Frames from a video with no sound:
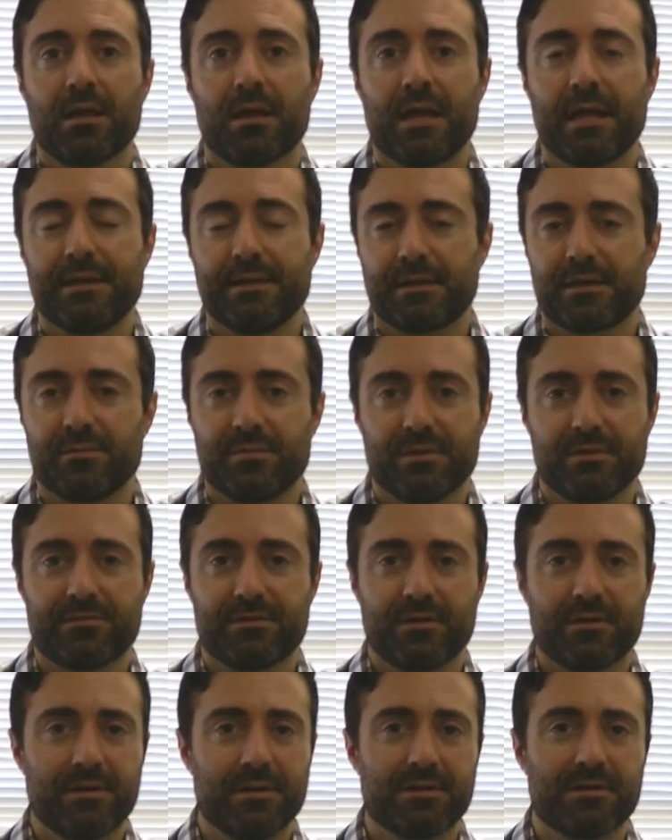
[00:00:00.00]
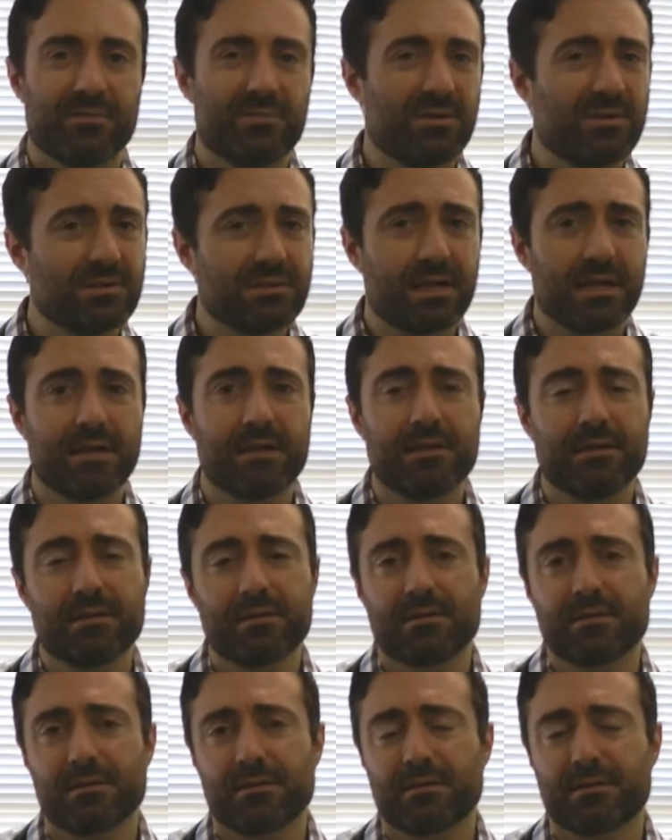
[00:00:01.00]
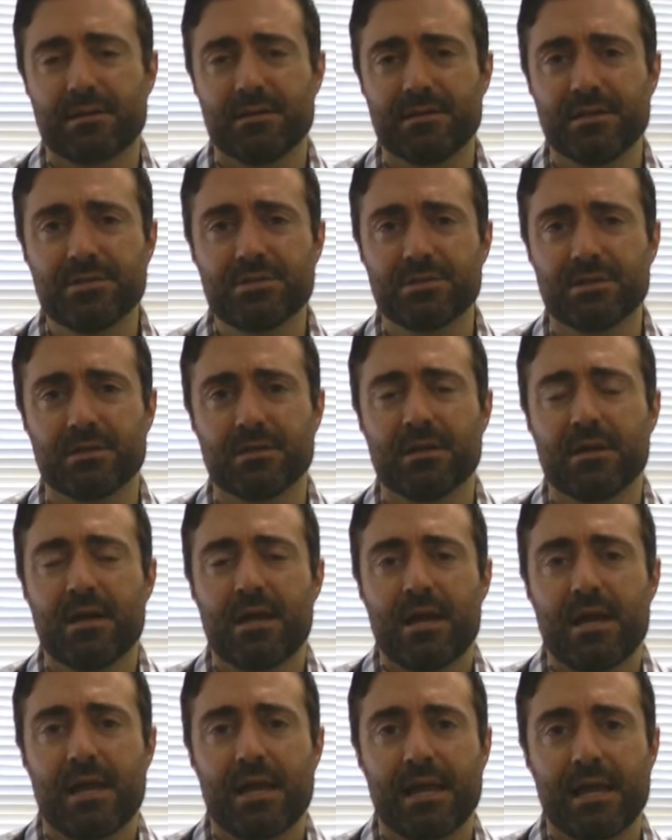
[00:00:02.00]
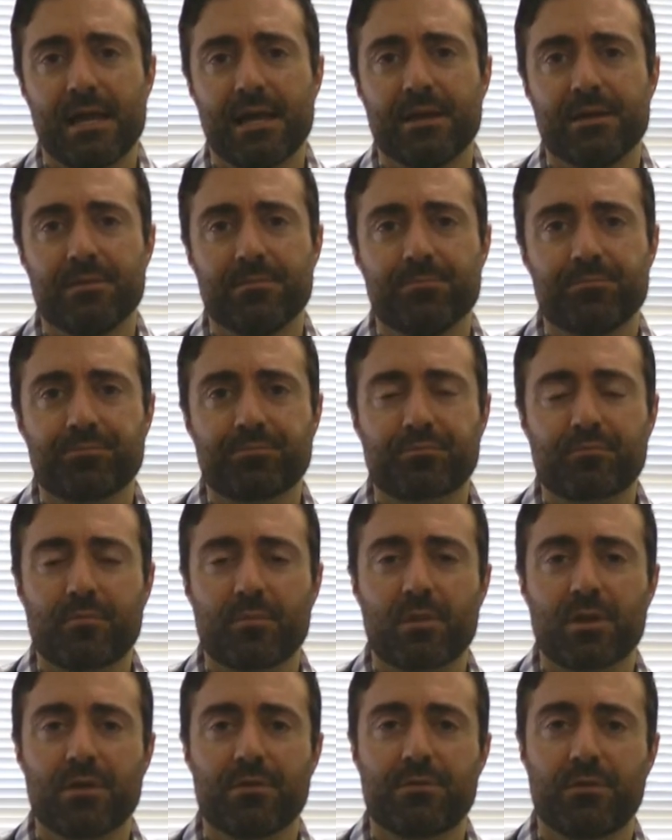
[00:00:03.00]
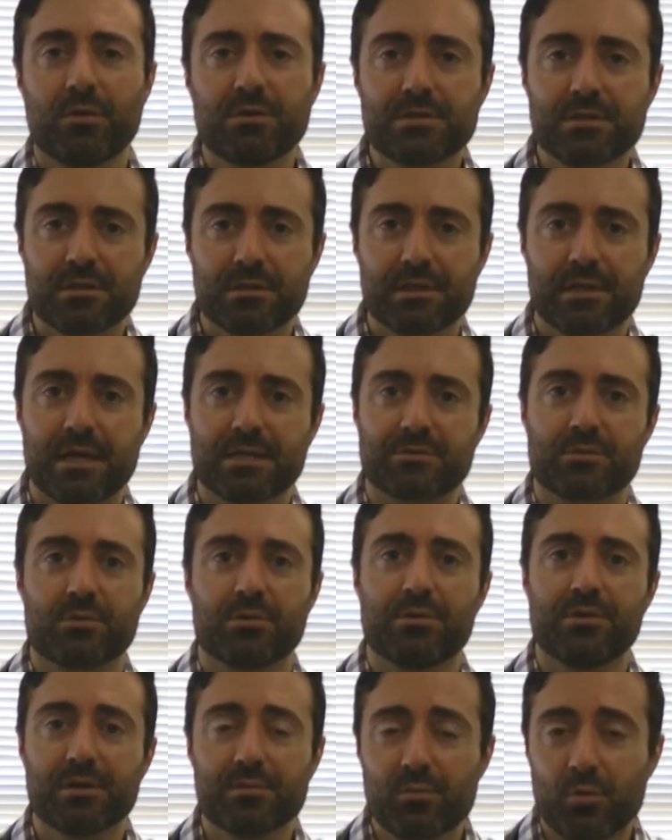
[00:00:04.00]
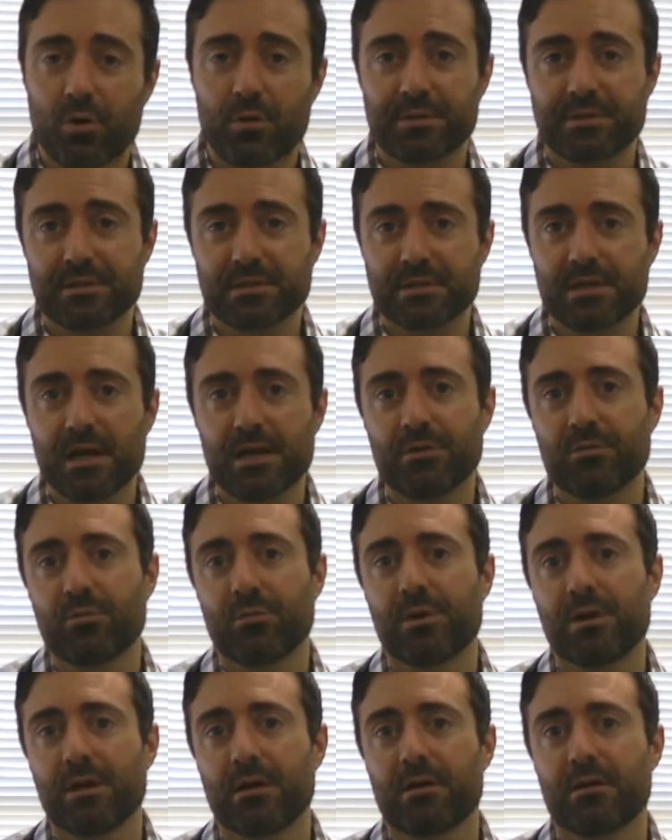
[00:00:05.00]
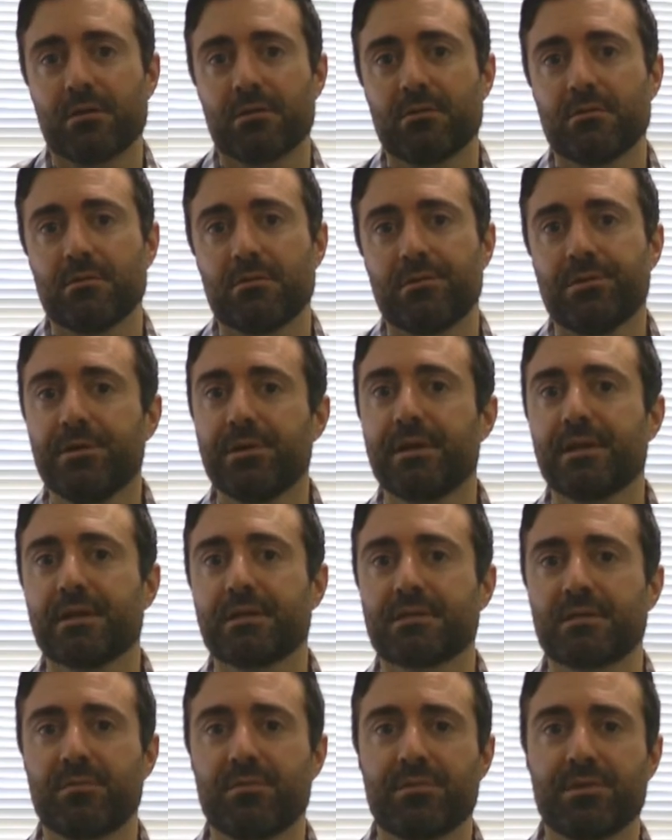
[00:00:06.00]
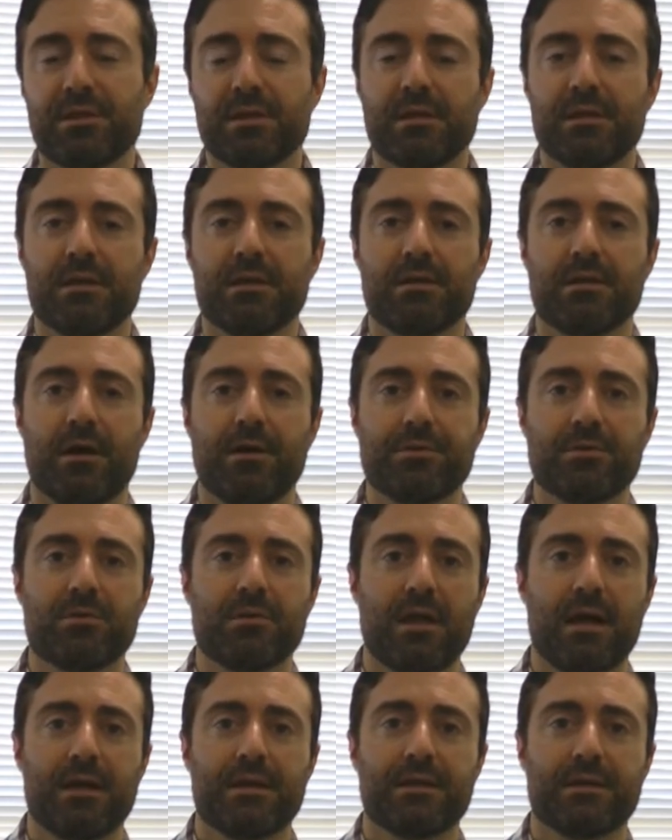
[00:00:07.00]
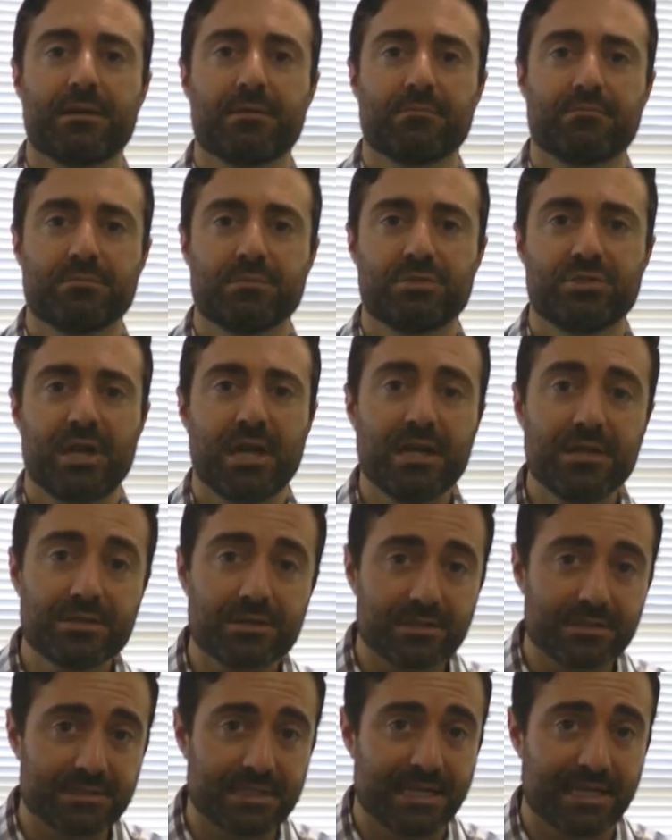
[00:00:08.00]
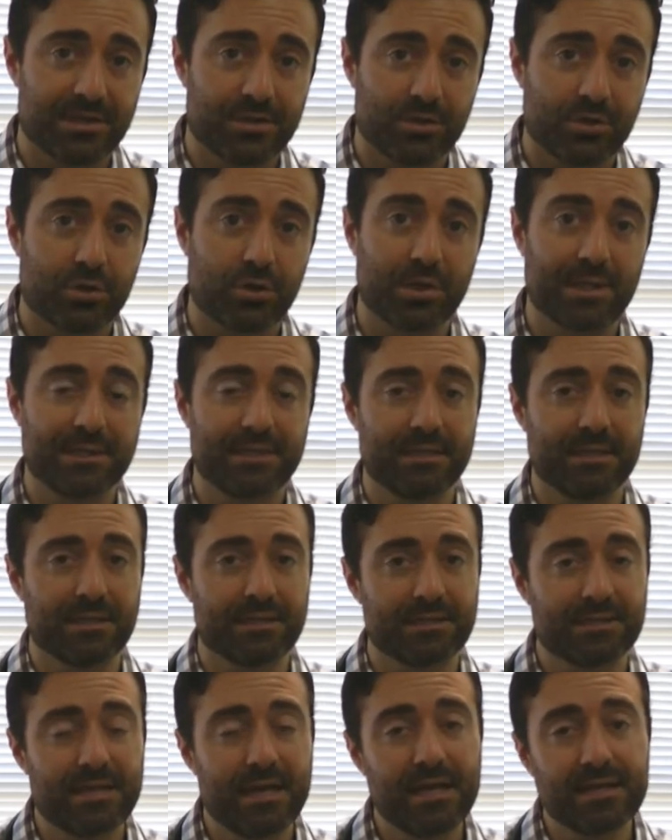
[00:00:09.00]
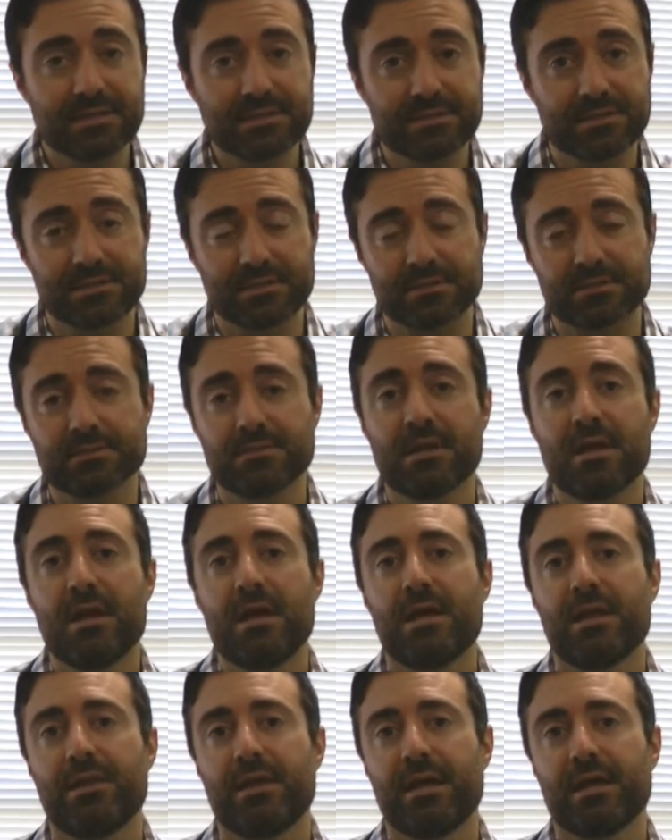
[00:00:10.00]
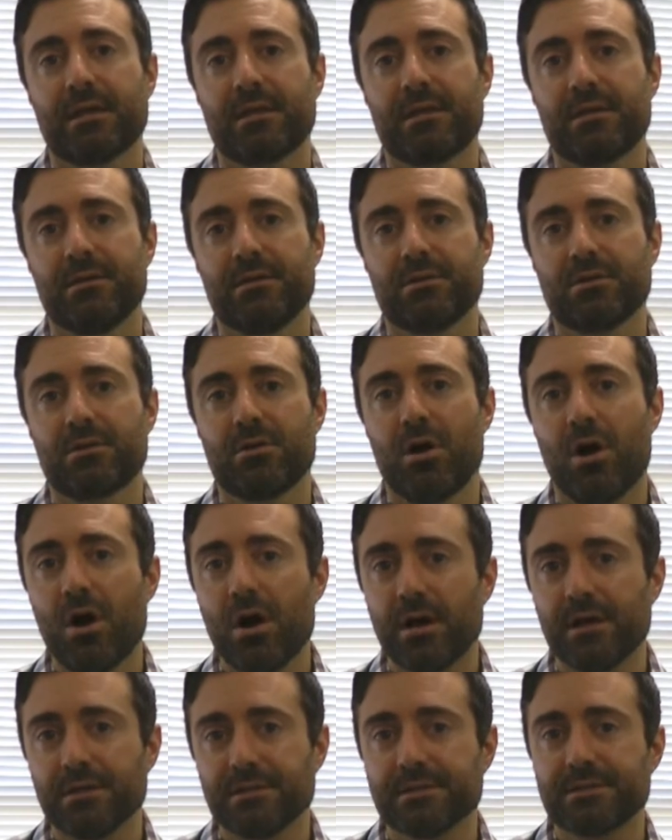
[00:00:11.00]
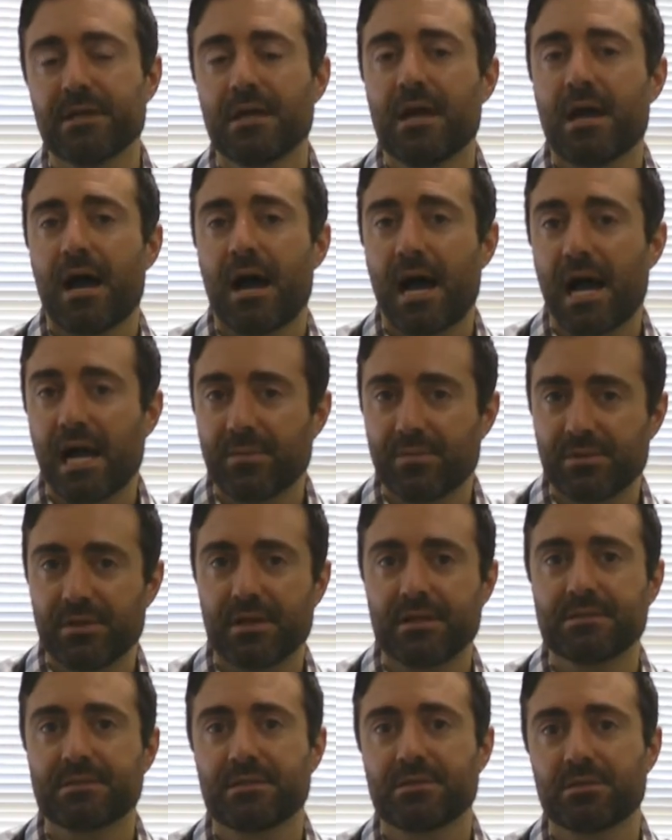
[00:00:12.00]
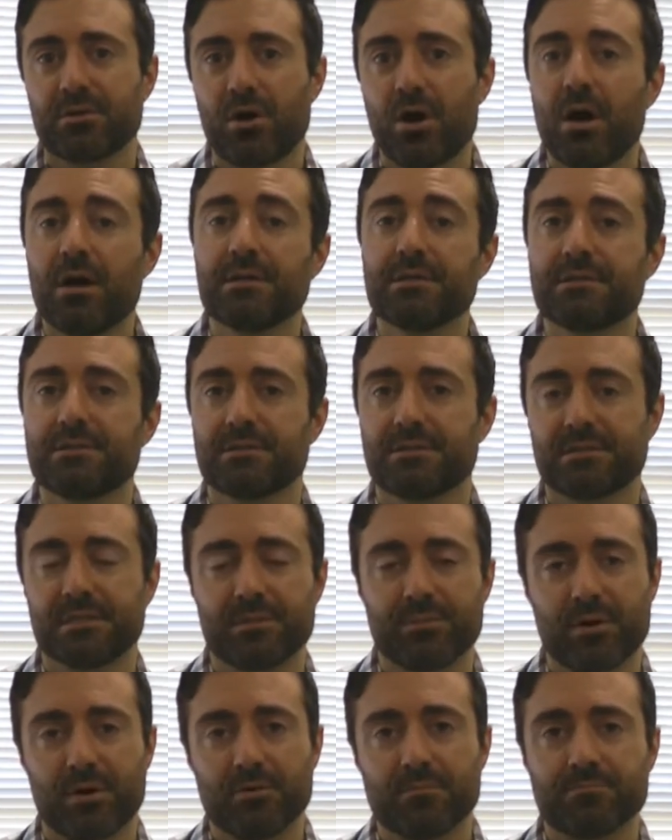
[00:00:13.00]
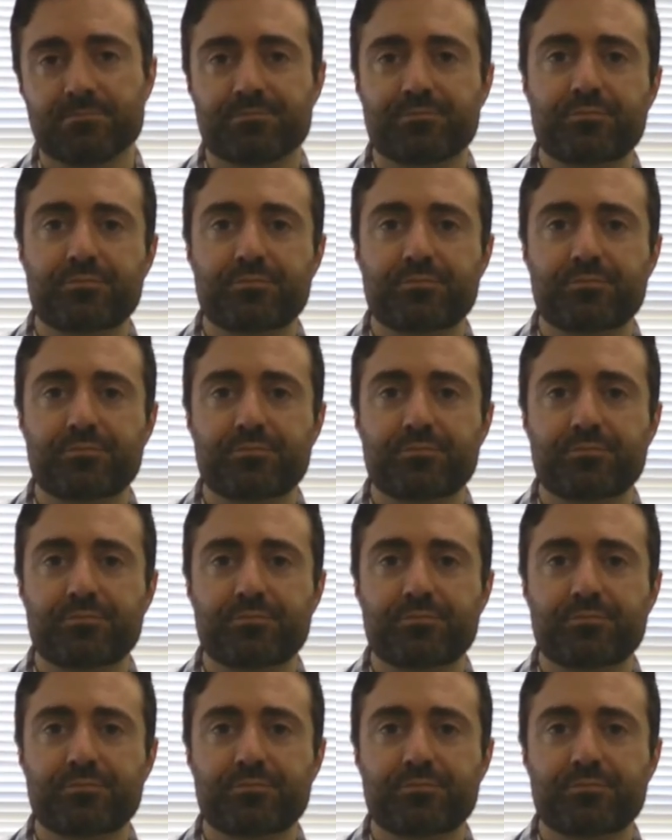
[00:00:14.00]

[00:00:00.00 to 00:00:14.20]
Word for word: And it can be a very debilitating condition, and fortunately, as we're learning more about the gut, we are learning some of the underlying changes that can occur in the intestines that can cause IBS and cause SIBO.